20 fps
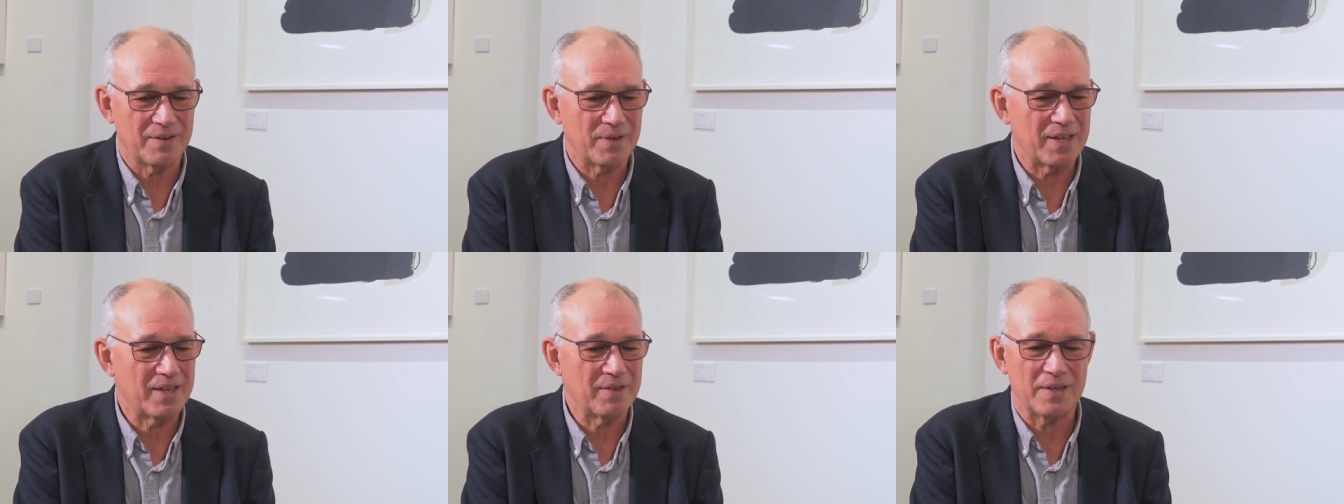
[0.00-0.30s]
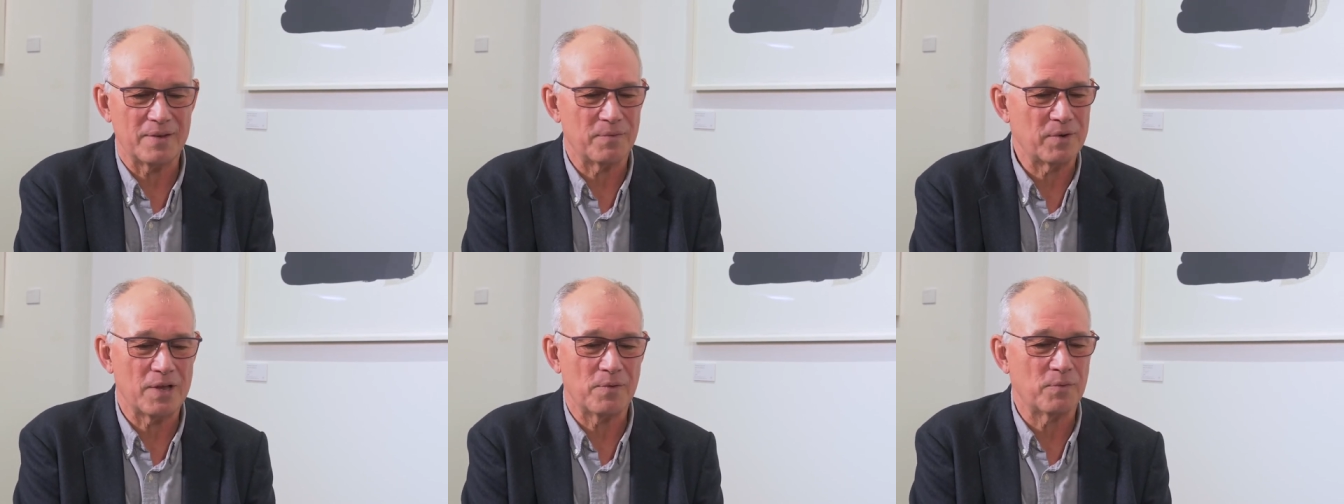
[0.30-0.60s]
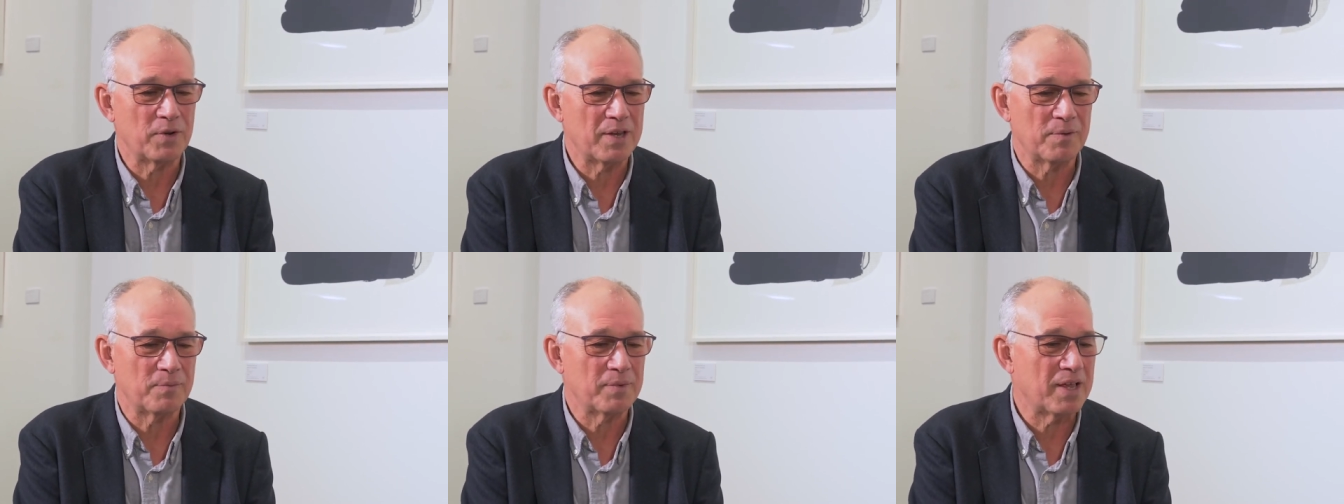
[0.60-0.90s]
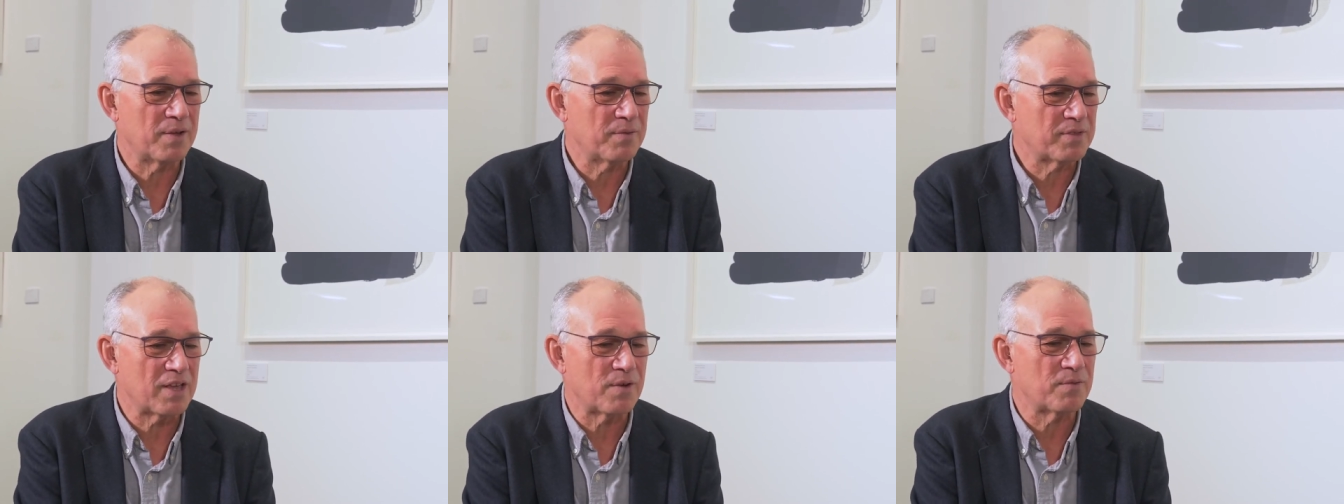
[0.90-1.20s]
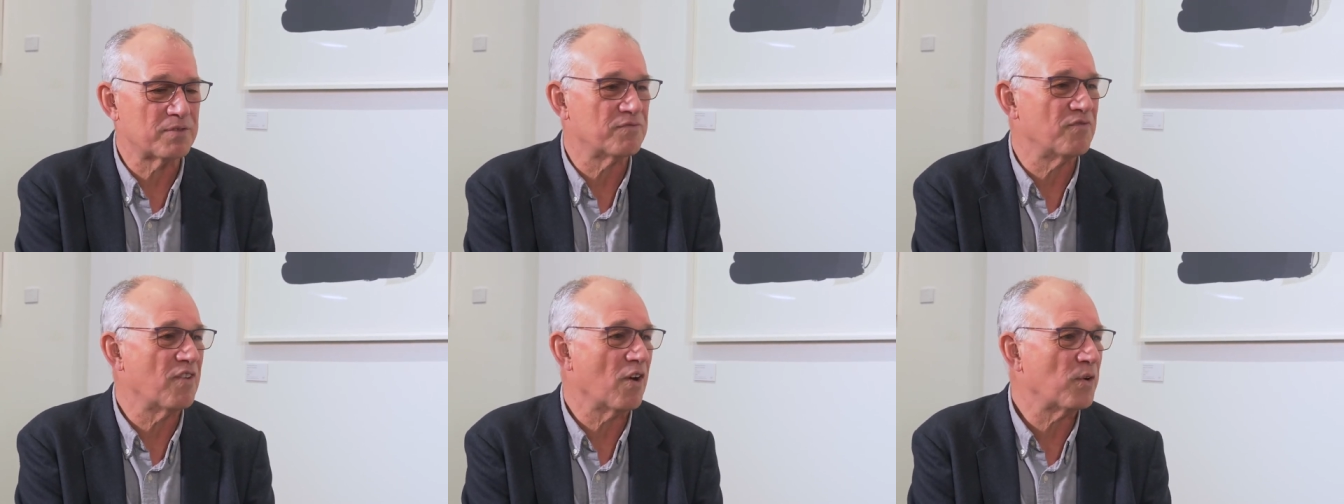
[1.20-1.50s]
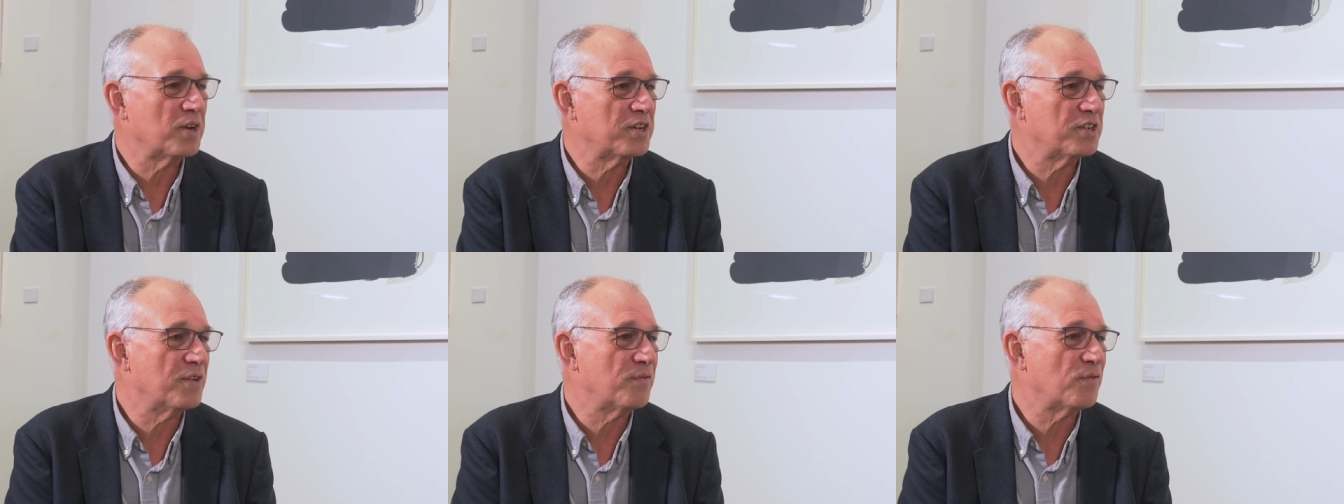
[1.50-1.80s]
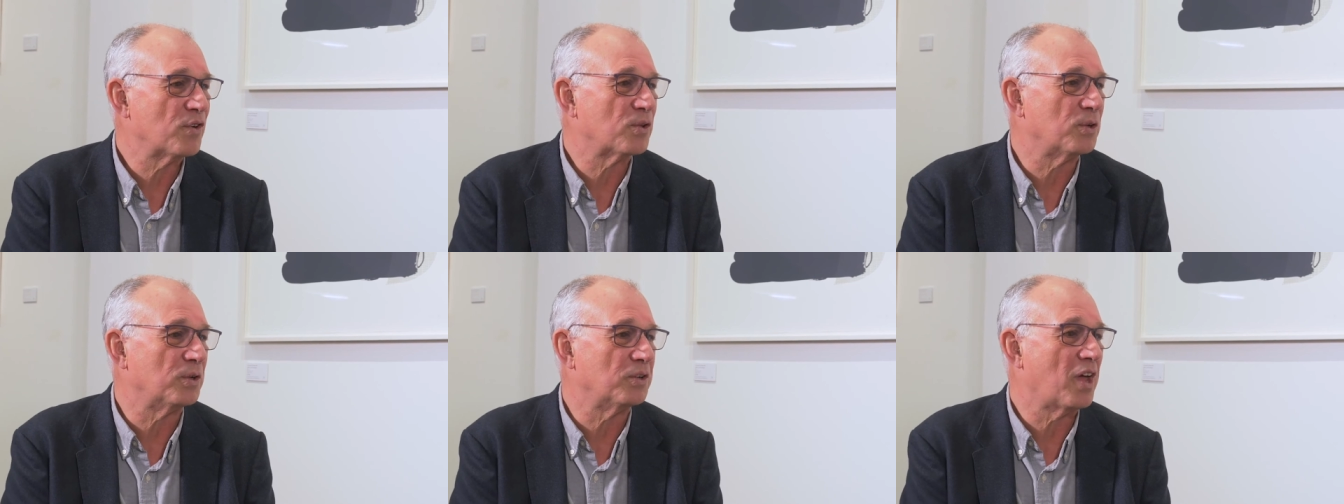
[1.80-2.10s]
It was a very
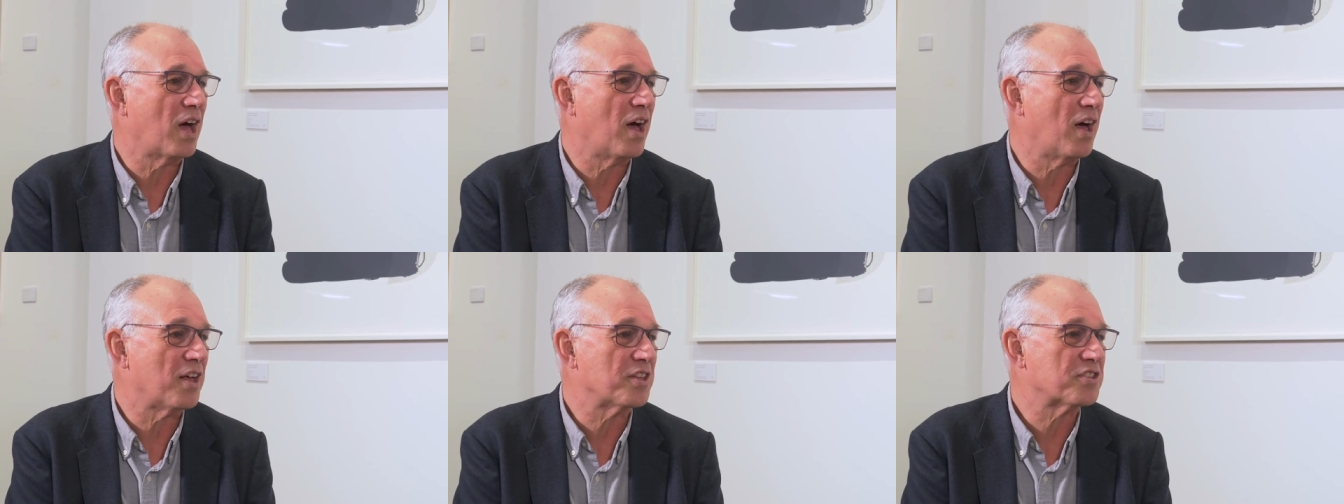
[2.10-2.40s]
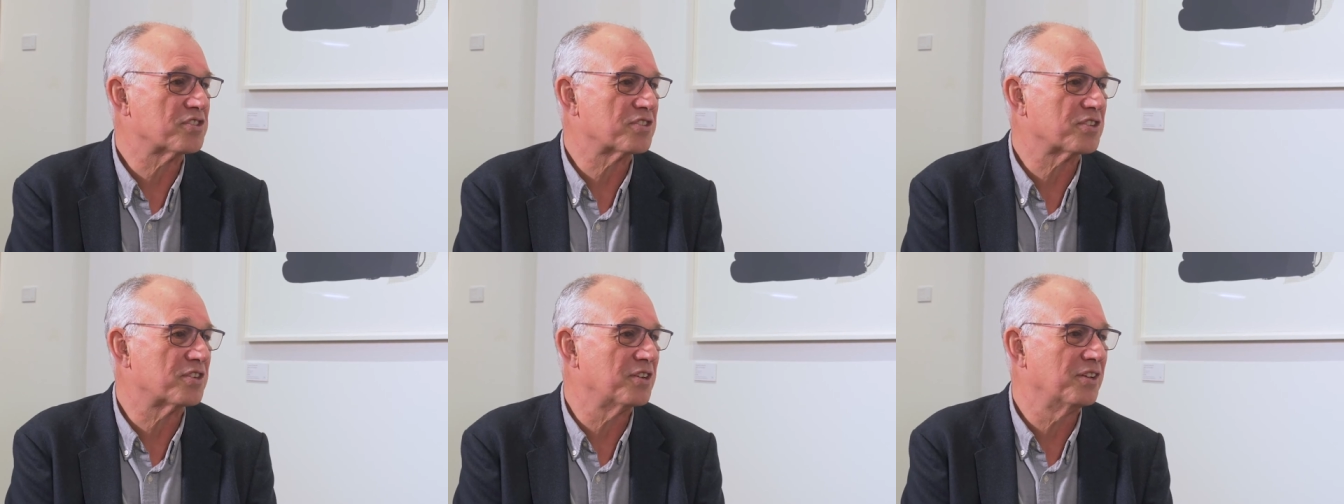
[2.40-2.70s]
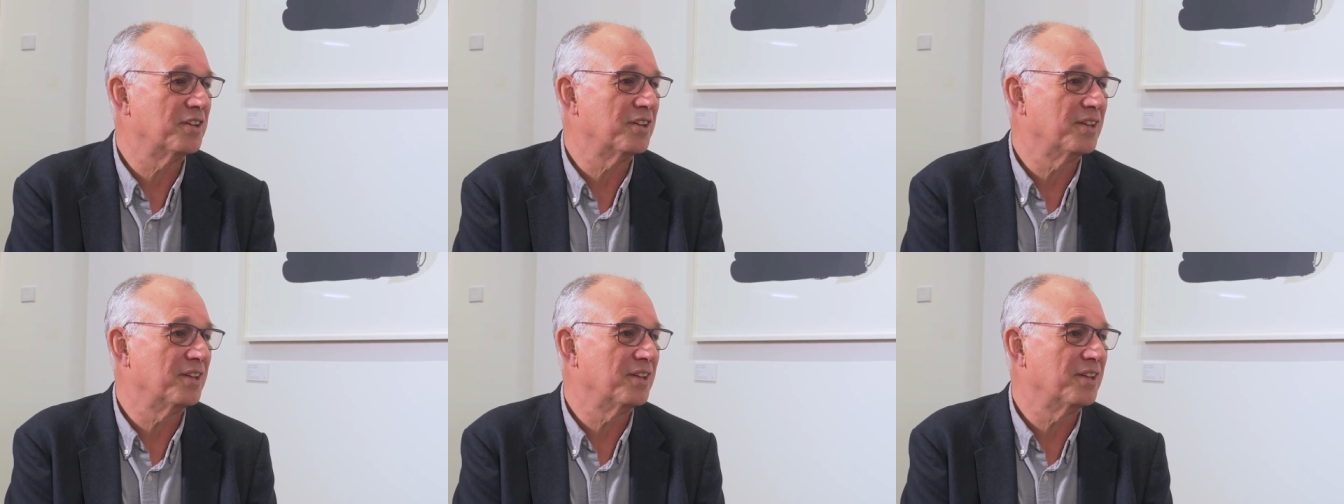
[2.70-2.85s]
difficult ask.